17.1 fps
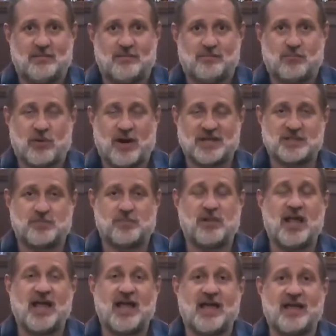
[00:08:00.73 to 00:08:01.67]
press
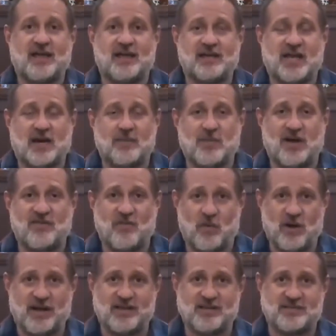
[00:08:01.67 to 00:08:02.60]
play and hear my
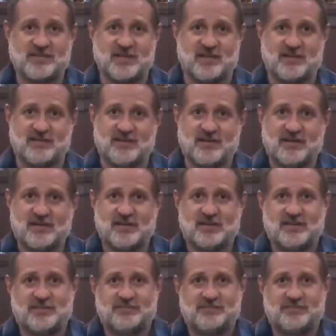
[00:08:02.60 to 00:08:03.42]
voice and